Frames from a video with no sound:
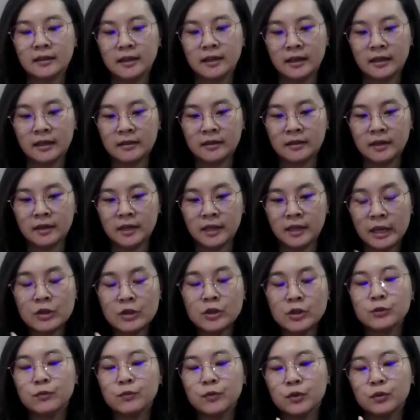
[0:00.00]
and in an
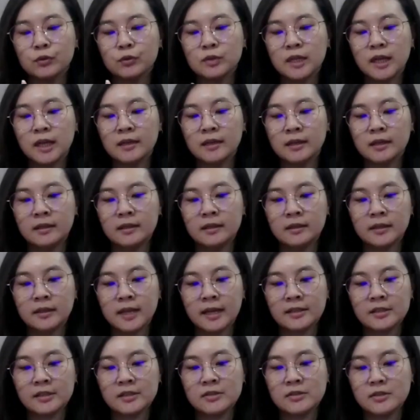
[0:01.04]
interview done in the
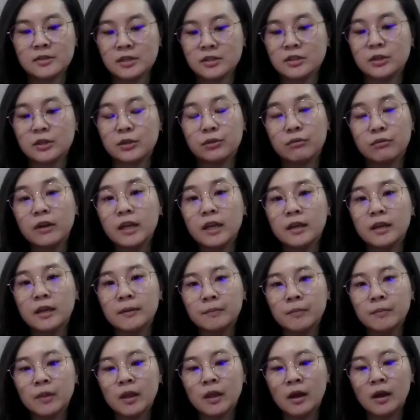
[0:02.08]
1963